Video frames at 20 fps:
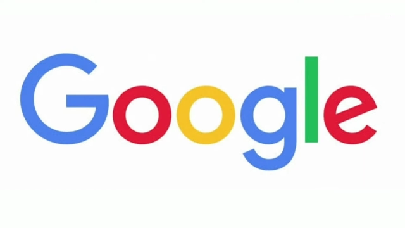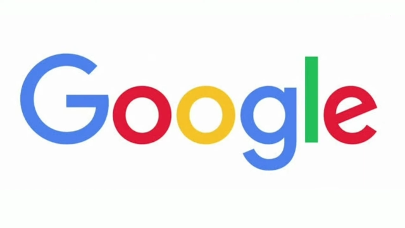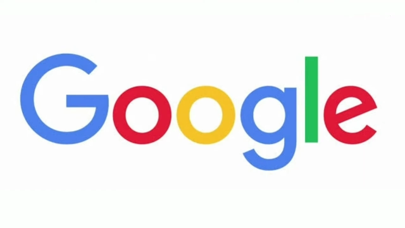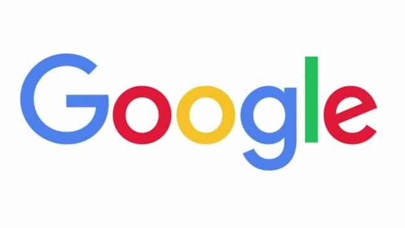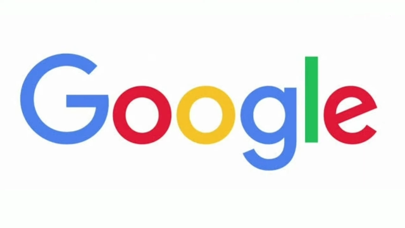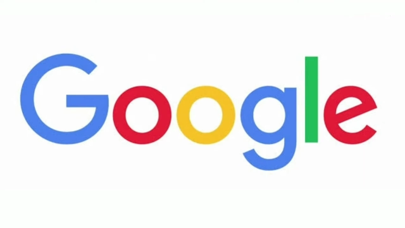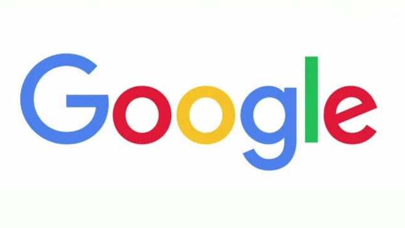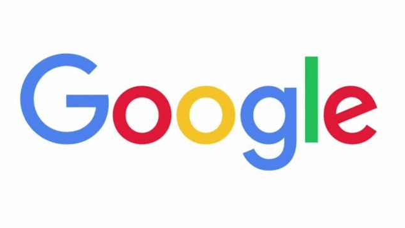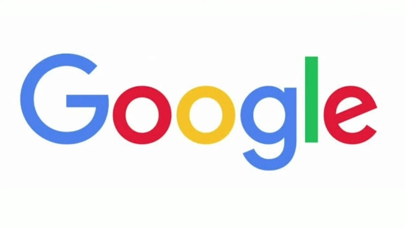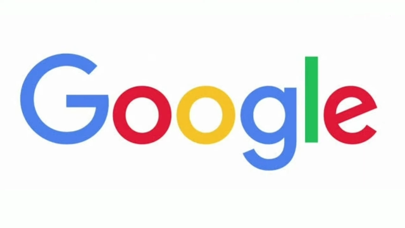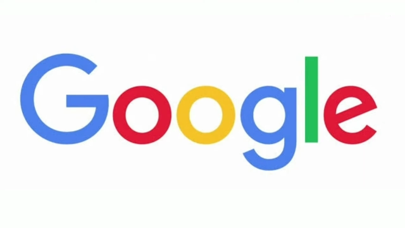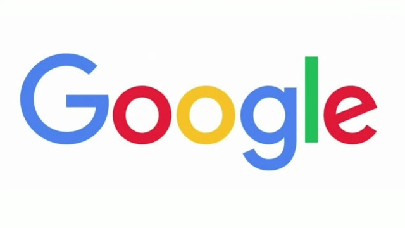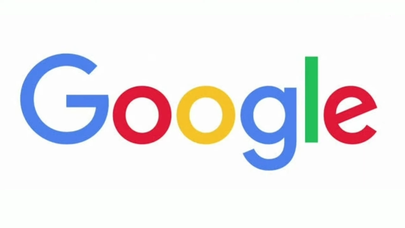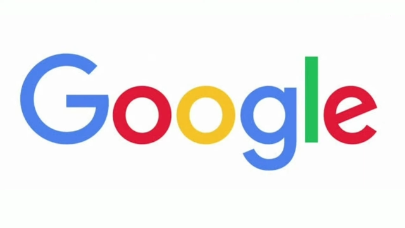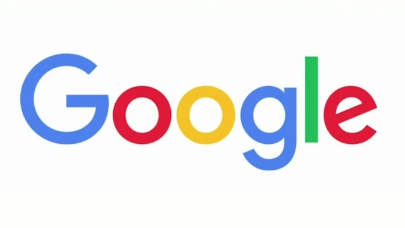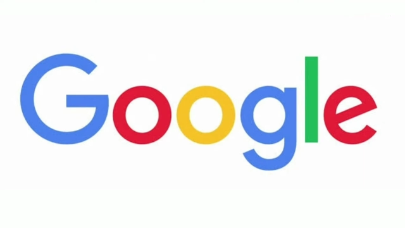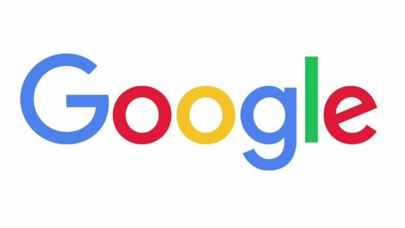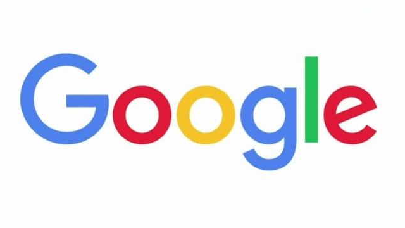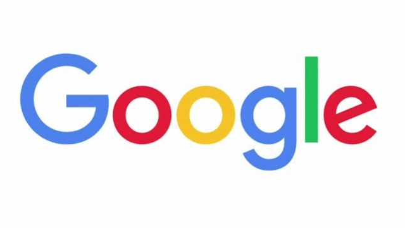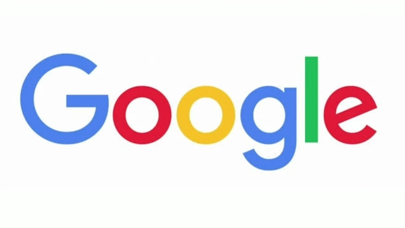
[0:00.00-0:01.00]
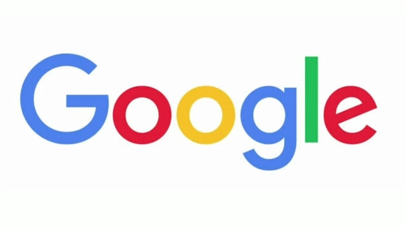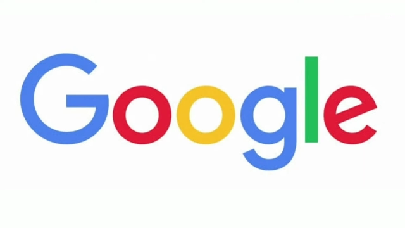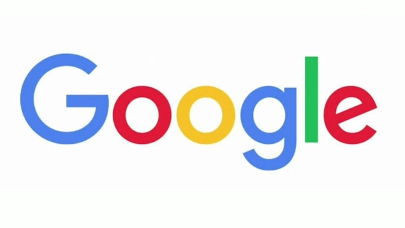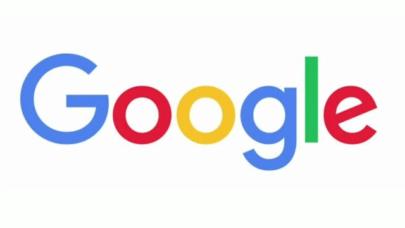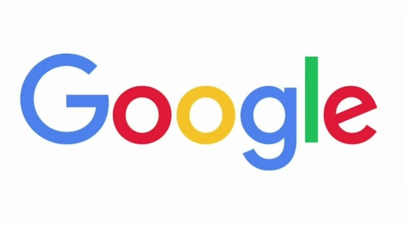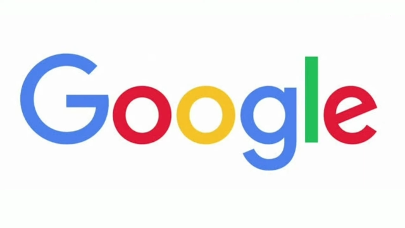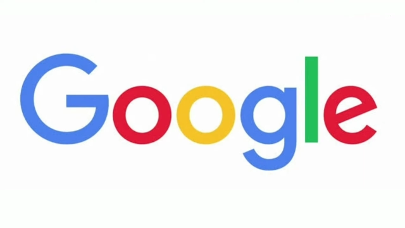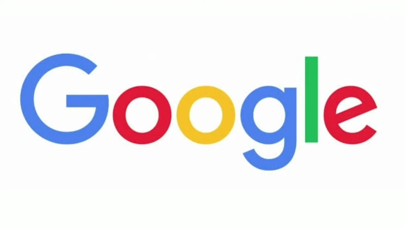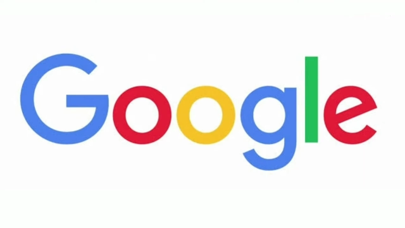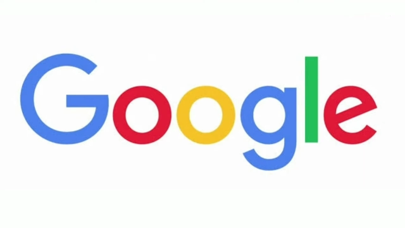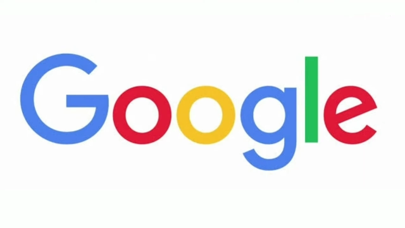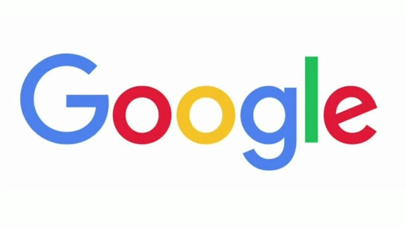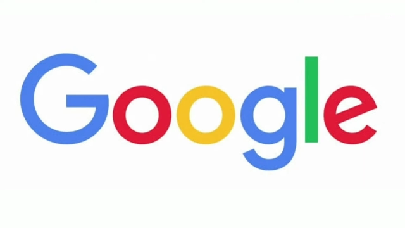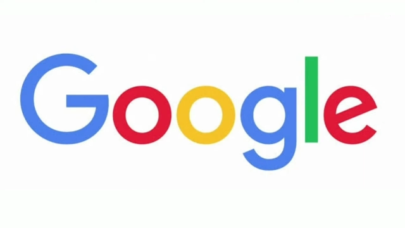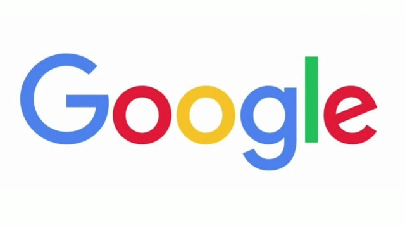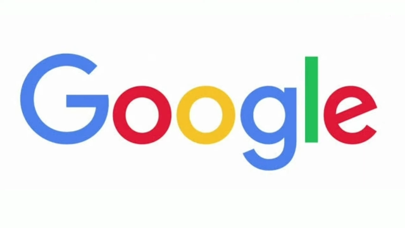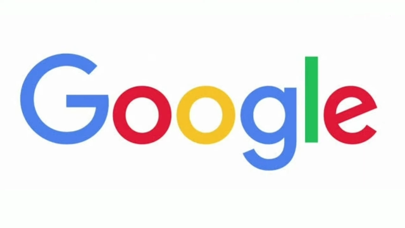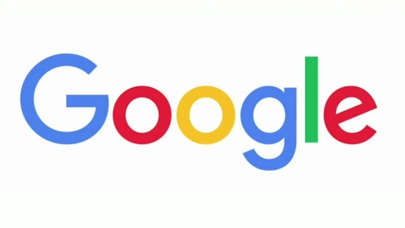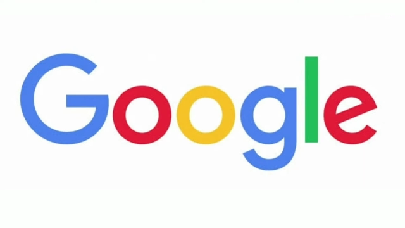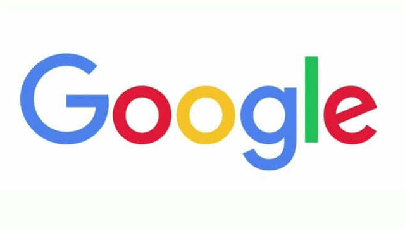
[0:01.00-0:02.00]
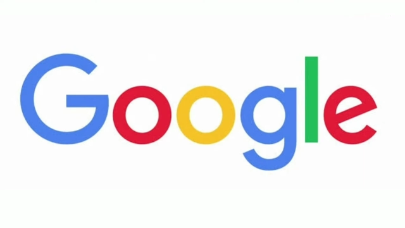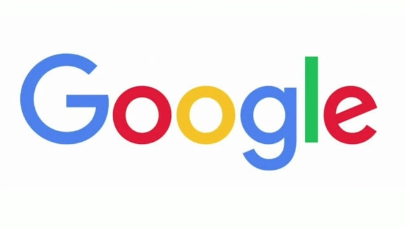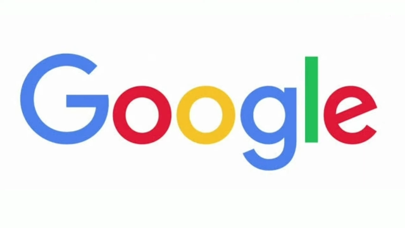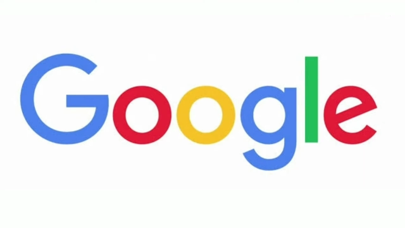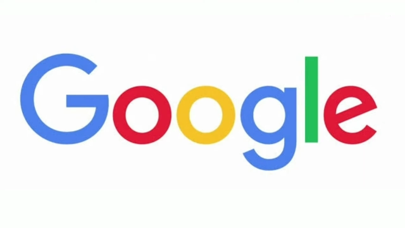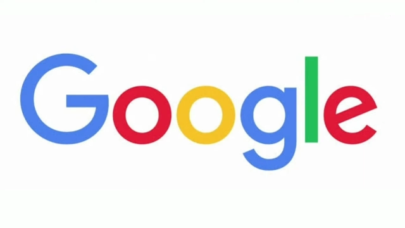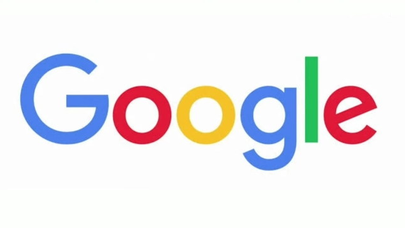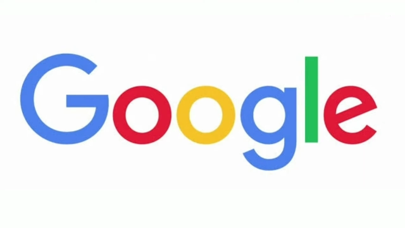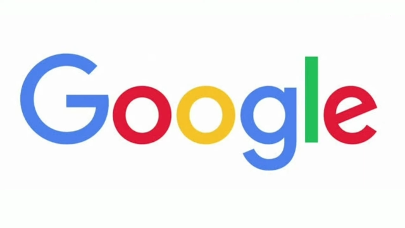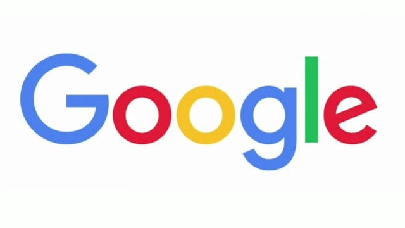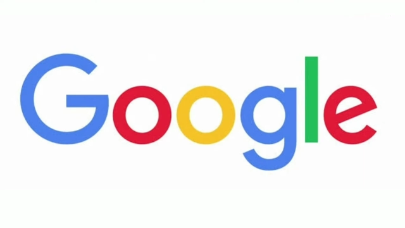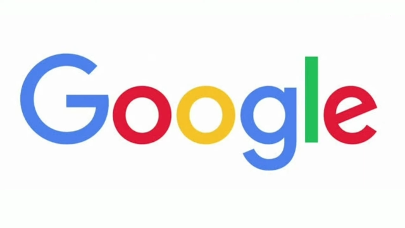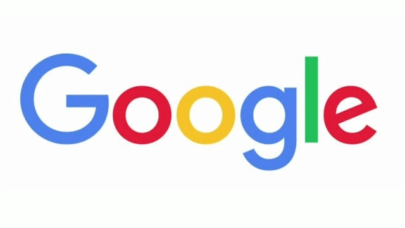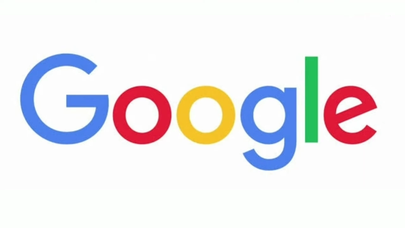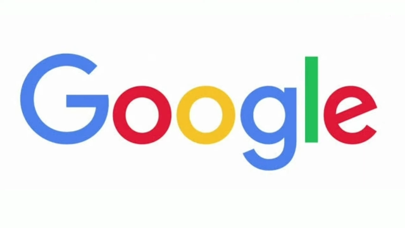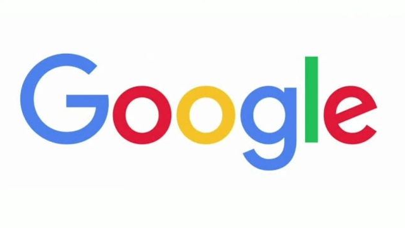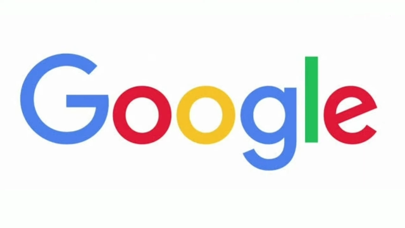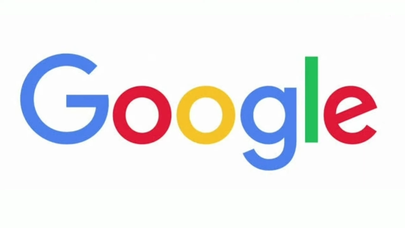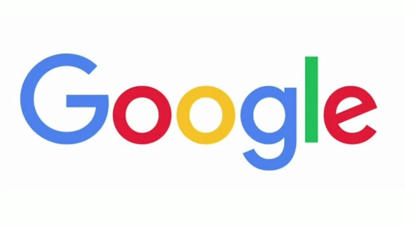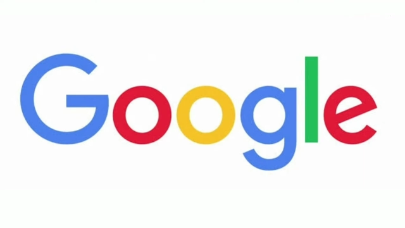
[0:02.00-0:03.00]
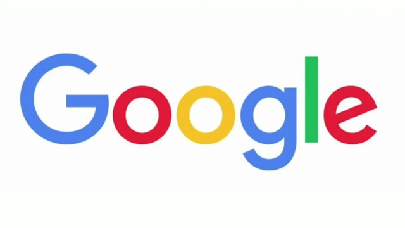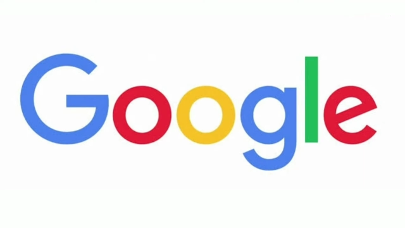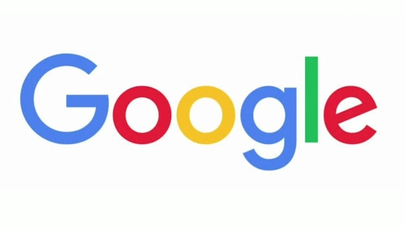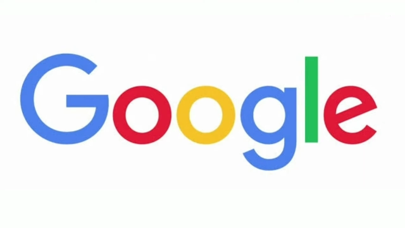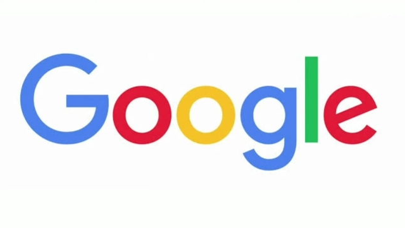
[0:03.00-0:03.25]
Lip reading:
No face is visible, so there are no lips to read.